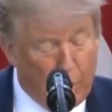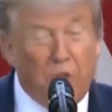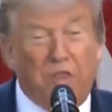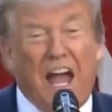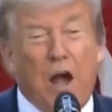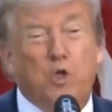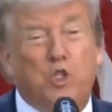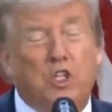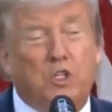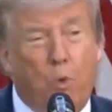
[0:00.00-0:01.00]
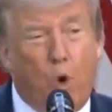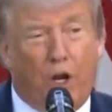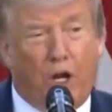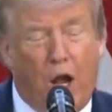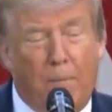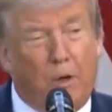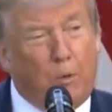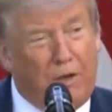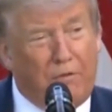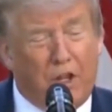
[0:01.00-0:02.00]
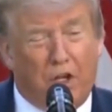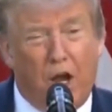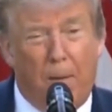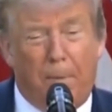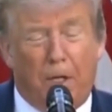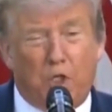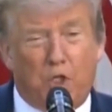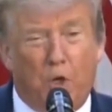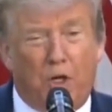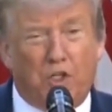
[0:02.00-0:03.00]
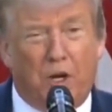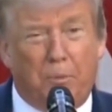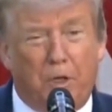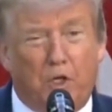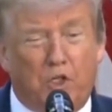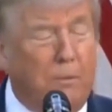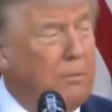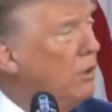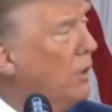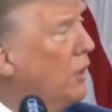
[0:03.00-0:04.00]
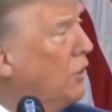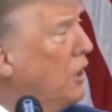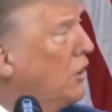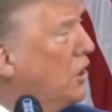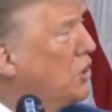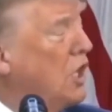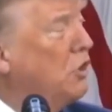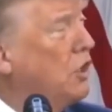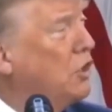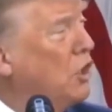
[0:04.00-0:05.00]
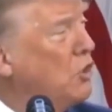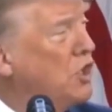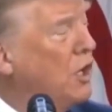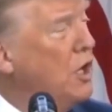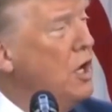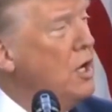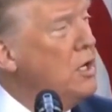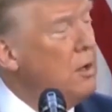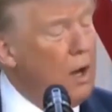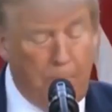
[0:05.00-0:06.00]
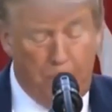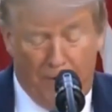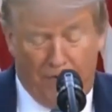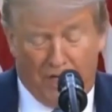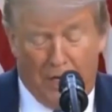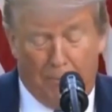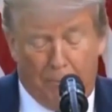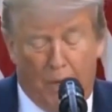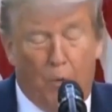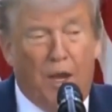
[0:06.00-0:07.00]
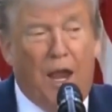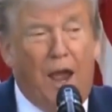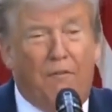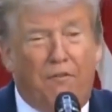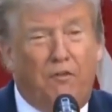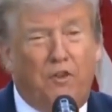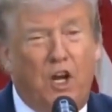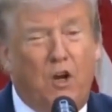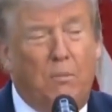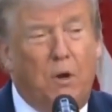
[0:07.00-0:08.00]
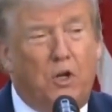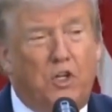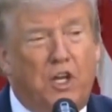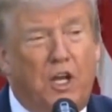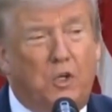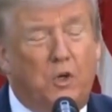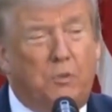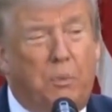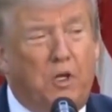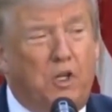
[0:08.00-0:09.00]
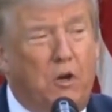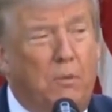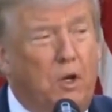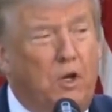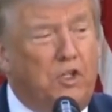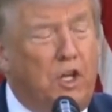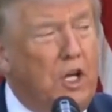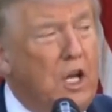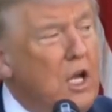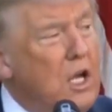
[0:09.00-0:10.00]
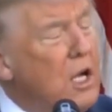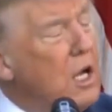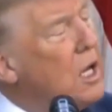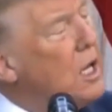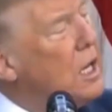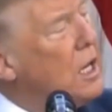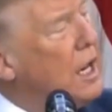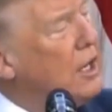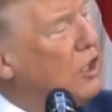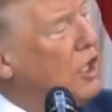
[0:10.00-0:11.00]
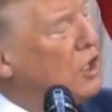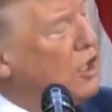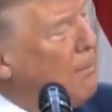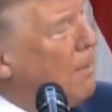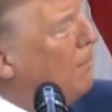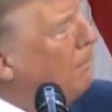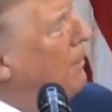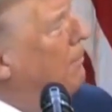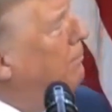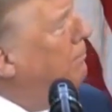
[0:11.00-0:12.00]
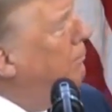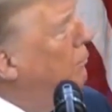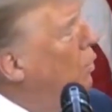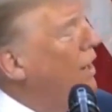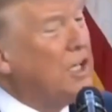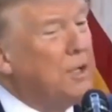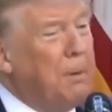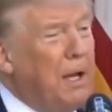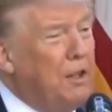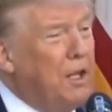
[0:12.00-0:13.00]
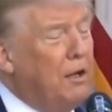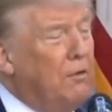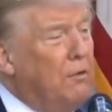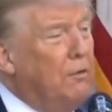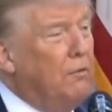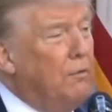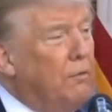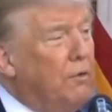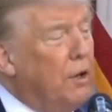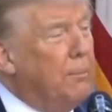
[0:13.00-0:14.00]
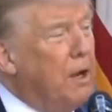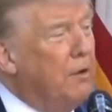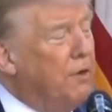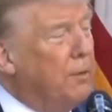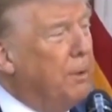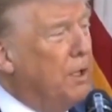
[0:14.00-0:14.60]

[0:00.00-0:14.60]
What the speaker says: with thousands more to come, and we have other companies doing something similar. And I think they said that there's a brief clip that we have of General Motors sent to us by General Motors, and I think they might be wanting to play that for your benefit,